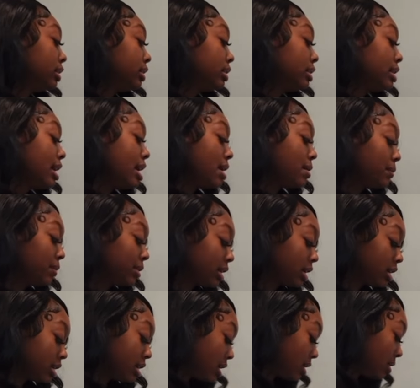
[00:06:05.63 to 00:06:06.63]
Now we're
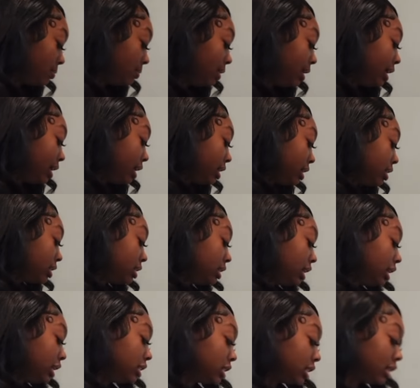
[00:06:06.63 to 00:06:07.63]
going to go with
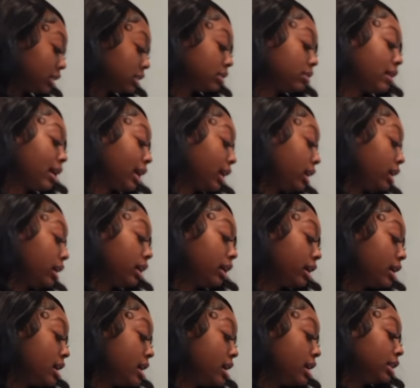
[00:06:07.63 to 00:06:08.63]
these shirts right here.
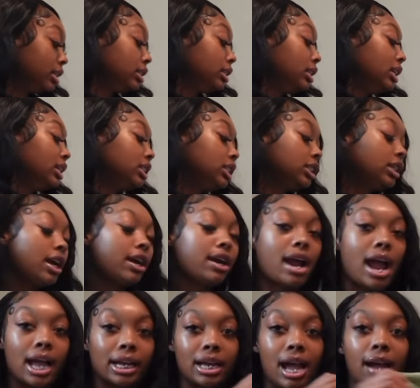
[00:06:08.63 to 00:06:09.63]
This shirt
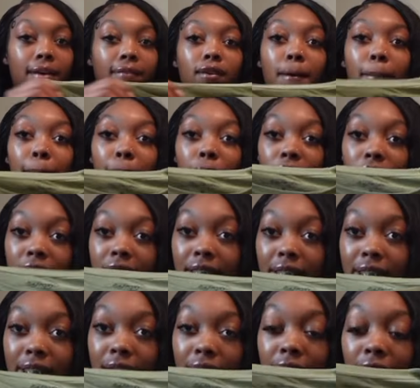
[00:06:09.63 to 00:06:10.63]
I got from
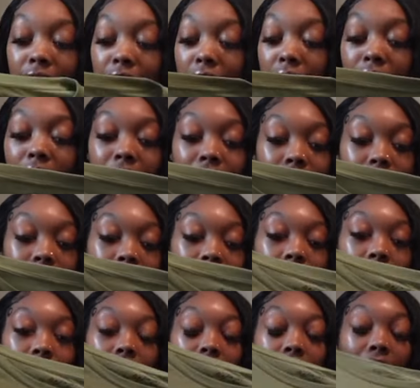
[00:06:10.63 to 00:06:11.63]
Burlington, and it's
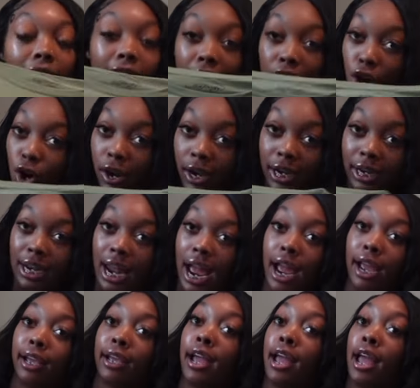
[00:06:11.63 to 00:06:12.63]
Ed Hardy.
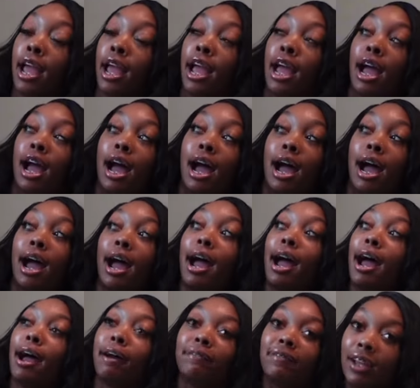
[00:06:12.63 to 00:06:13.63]
Like,
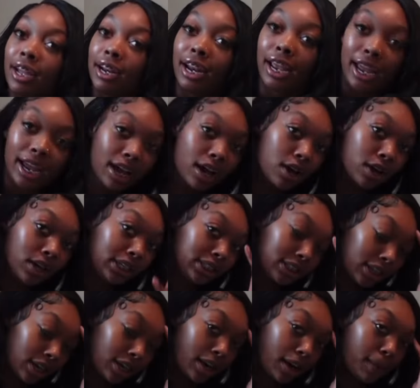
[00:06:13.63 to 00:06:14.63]
I found an Ed Hardy
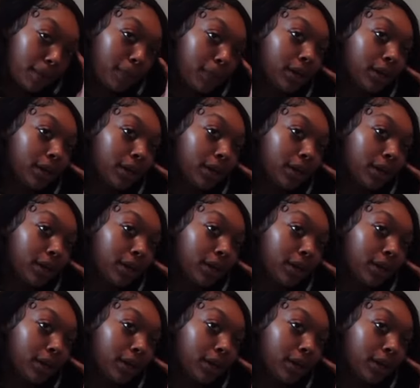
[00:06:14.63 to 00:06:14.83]
shirt in